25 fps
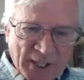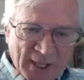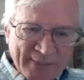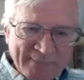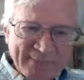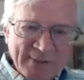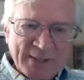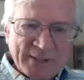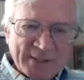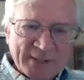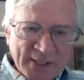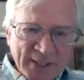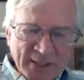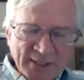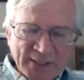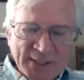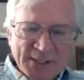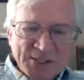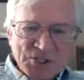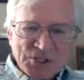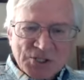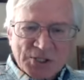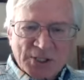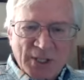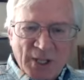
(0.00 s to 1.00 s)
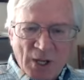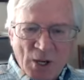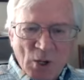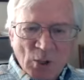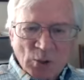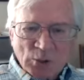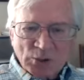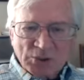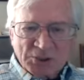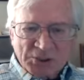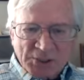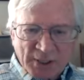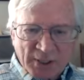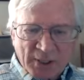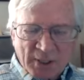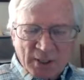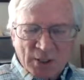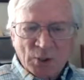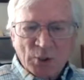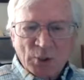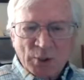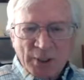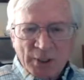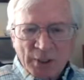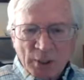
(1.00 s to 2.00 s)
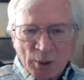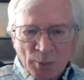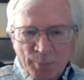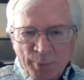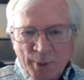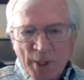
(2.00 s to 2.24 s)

everything that she owns, including her